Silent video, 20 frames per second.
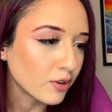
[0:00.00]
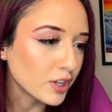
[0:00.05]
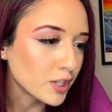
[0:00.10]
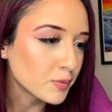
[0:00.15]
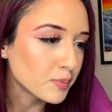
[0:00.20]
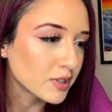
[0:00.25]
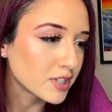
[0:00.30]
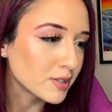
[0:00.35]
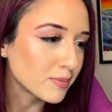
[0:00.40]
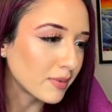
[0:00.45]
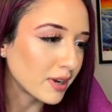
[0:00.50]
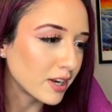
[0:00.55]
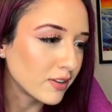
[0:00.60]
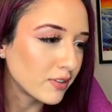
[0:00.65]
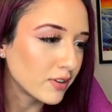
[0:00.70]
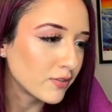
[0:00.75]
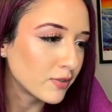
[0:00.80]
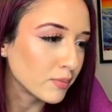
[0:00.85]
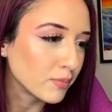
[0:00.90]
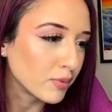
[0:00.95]
this person might have
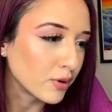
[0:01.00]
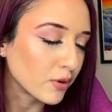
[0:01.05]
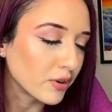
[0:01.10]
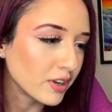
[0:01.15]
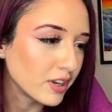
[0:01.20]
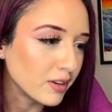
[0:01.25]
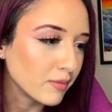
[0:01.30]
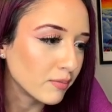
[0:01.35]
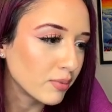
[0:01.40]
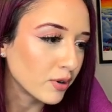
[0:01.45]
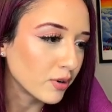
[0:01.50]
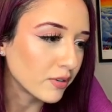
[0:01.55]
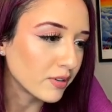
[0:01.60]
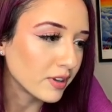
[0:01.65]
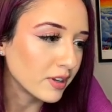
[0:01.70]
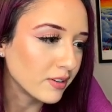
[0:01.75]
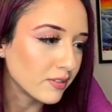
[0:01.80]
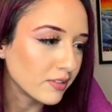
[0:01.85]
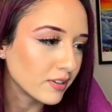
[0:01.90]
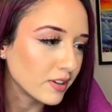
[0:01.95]
even broke
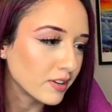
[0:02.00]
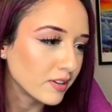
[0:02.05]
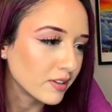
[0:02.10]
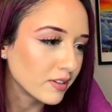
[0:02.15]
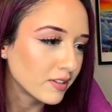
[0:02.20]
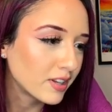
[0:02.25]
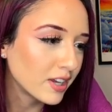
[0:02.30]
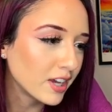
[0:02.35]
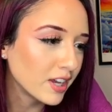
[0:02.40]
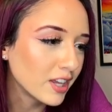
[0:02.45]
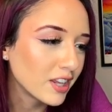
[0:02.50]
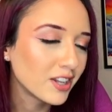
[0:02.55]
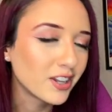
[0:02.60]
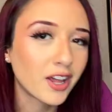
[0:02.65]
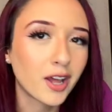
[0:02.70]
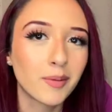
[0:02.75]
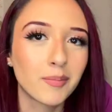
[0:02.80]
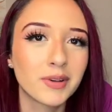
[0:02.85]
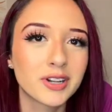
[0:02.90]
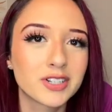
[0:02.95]
even.
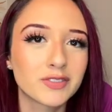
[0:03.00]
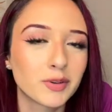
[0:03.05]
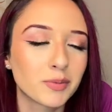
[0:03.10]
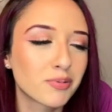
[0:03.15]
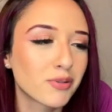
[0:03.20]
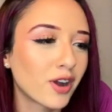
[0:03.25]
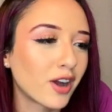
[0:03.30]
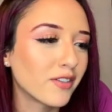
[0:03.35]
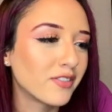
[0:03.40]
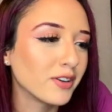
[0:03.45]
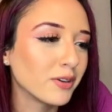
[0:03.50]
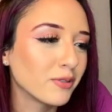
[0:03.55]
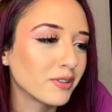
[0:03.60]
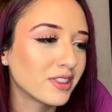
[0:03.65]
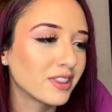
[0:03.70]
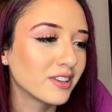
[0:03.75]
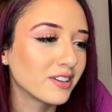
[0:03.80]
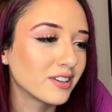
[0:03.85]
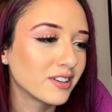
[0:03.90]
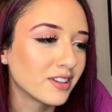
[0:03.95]
Not much of a profit with
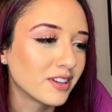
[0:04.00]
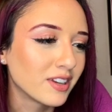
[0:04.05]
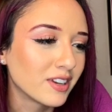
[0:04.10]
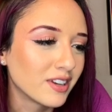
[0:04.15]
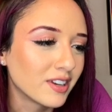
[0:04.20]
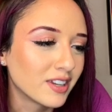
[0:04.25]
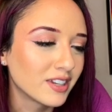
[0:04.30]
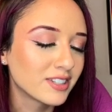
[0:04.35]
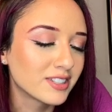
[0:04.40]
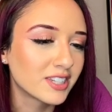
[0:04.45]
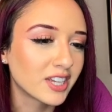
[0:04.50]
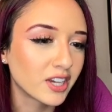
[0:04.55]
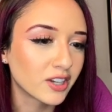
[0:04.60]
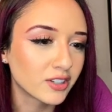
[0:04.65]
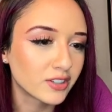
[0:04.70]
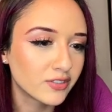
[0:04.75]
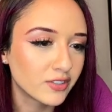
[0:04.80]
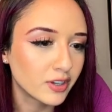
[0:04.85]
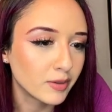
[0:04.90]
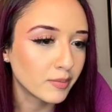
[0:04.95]
the
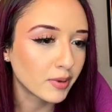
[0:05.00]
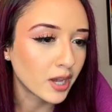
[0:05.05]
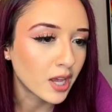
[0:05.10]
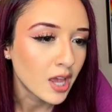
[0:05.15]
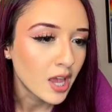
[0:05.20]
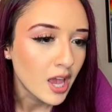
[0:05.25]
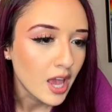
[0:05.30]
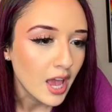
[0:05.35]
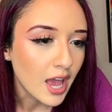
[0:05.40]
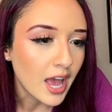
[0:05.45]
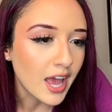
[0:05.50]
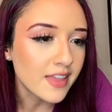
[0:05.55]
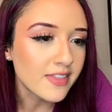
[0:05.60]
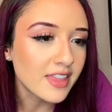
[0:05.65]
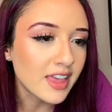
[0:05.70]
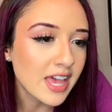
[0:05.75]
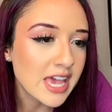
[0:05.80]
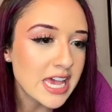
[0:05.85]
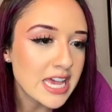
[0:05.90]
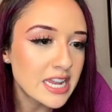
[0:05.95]
sales fee, and
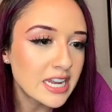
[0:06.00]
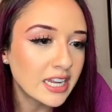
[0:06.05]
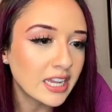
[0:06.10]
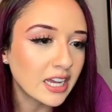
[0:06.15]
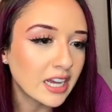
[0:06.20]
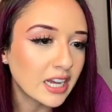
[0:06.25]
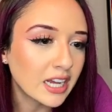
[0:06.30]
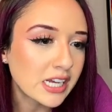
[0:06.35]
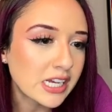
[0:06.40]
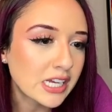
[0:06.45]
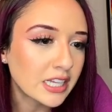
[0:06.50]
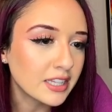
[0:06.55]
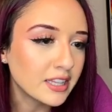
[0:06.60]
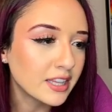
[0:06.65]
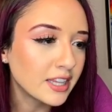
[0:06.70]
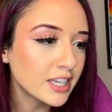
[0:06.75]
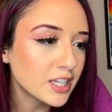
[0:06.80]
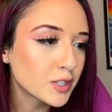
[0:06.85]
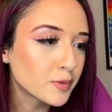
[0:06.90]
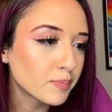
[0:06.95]
then
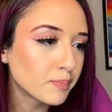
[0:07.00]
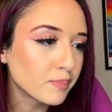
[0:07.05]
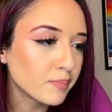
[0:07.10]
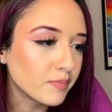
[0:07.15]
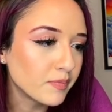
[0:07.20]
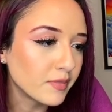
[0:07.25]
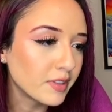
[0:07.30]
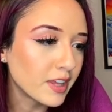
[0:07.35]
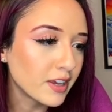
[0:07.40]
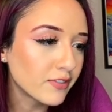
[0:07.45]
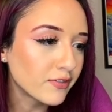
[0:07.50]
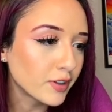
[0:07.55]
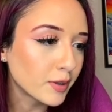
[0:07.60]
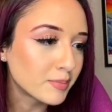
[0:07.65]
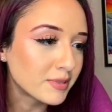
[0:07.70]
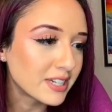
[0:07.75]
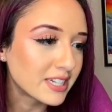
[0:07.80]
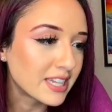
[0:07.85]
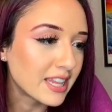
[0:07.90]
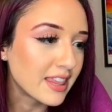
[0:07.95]
they flipped
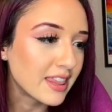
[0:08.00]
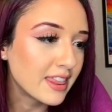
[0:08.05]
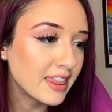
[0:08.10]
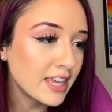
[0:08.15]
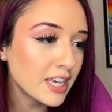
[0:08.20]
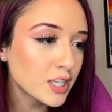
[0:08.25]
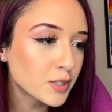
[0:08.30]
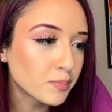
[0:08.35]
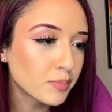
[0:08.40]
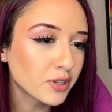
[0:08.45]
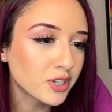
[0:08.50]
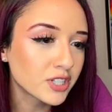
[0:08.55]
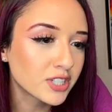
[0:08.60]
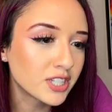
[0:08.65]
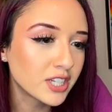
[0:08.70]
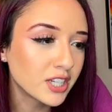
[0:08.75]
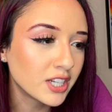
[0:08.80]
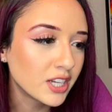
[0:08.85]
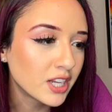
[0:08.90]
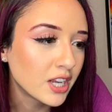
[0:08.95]
it to this
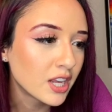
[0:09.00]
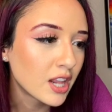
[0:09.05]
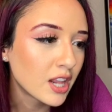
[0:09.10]
person.